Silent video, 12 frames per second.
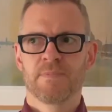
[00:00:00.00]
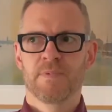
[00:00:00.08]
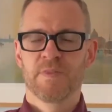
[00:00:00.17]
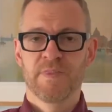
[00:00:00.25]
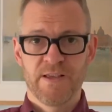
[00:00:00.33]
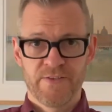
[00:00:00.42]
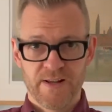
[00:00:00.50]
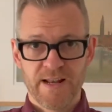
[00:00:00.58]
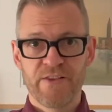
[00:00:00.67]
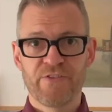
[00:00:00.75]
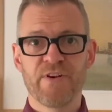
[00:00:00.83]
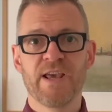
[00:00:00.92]
There's a
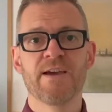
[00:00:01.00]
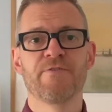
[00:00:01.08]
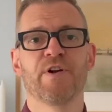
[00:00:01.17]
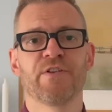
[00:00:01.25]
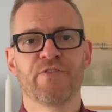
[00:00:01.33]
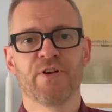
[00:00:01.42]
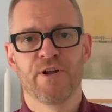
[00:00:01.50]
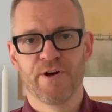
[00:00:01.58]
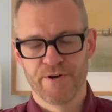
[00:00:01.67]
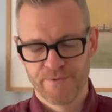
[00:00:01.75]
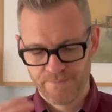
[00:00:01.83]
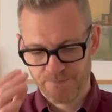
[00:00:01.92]
lesson here for us to
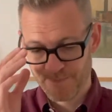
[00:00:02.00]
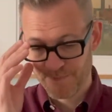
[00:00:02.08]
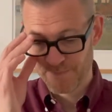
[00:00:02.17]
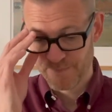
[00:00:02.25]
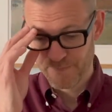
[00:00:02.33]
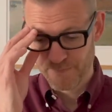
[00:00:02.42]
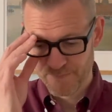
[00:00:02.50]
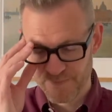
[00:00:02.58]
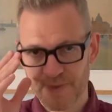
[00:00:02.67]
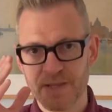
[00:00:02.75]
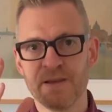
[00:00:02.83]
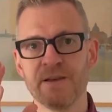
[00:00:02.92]
learn.
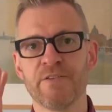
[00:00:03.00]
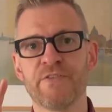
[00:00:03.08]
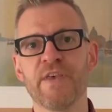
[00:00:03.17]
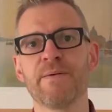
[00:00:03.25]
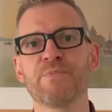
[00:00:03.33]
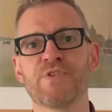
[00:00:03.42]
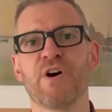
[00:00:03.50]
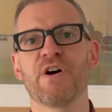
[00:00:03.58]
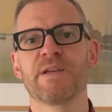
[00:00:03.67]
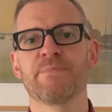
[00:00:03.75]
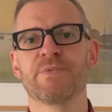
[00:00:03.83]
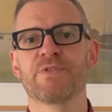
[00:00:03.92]

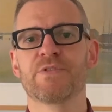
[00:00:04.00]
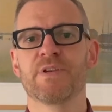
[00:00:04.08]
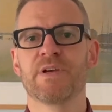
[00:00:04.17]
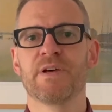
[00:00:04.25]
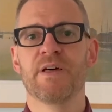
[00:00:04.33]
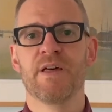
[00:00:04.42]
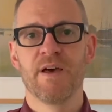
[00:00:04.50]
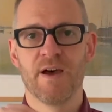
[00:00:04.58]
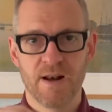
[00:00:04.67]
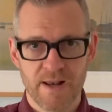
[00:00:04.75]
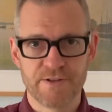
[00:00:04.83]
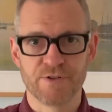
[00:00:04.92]
Sometimes a
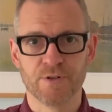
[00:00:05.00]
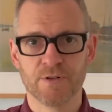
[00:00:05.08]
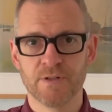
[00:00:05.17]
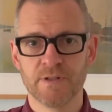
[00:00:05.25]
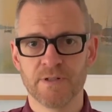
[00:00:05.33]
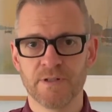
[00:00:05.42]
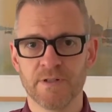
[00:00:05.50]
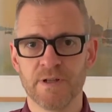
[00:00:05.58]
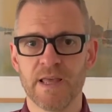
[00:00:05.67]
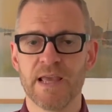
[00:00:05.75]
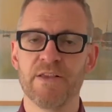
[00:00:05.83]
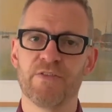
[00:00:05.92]
little
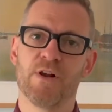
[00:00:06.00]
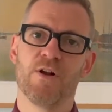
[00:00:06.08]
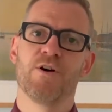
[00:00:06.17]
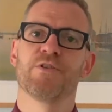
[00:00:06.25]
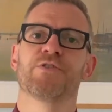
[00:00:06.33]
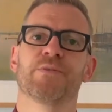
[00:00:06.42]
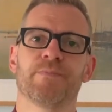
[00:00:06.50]
is a lot.